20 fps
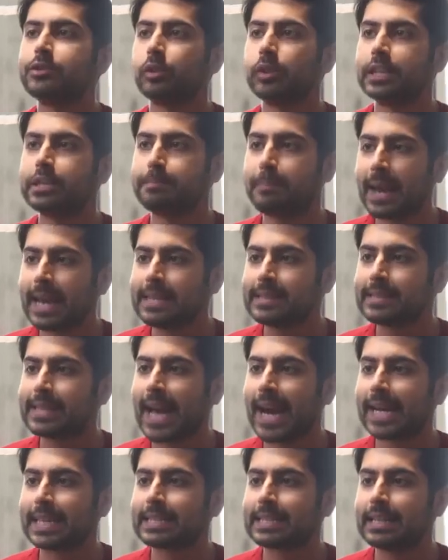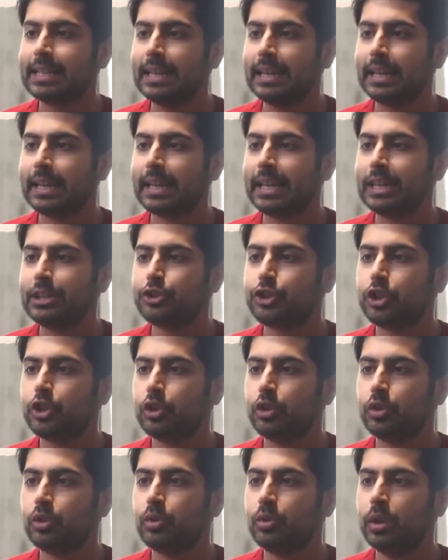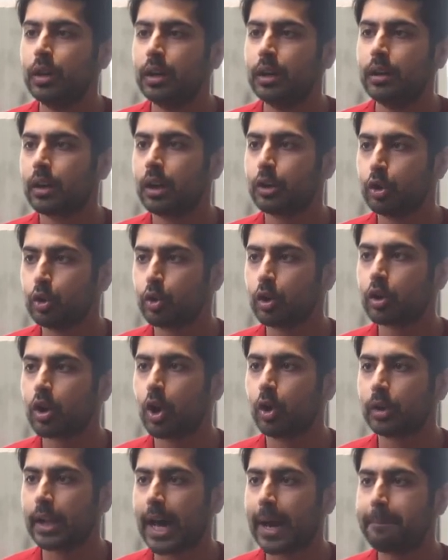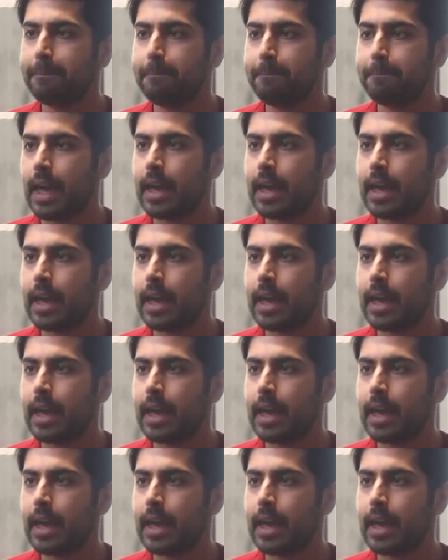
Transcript: So let's paste that into a Google Colab.